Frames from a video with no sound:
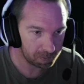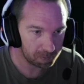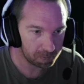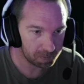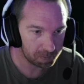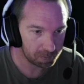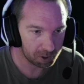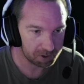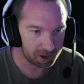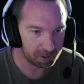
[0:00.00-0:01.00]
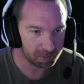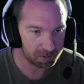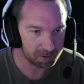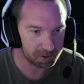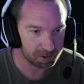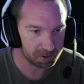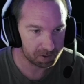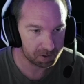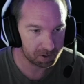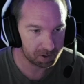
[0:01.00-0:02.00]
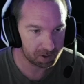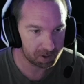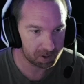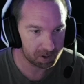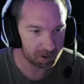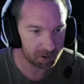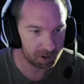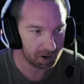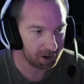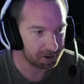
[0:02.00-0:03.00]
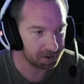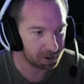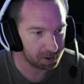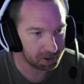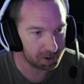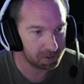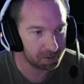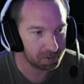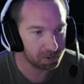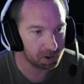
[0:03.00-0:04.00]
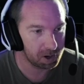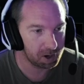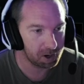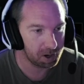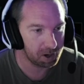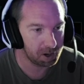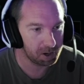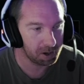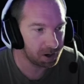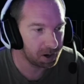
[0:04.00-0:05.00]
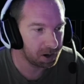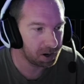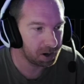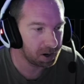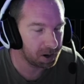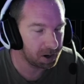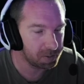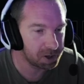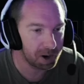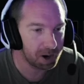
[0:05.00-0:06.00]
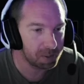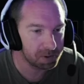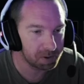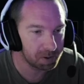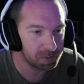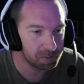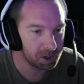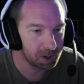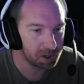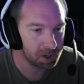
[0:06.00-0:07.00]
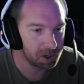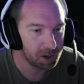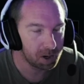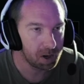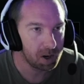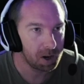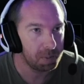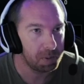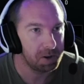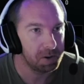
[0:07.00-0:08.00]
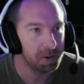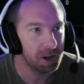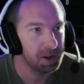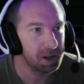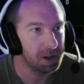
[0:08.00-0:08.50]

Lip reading: quest items, and then I got this earlier for a treasure map, so I'll be doing that later.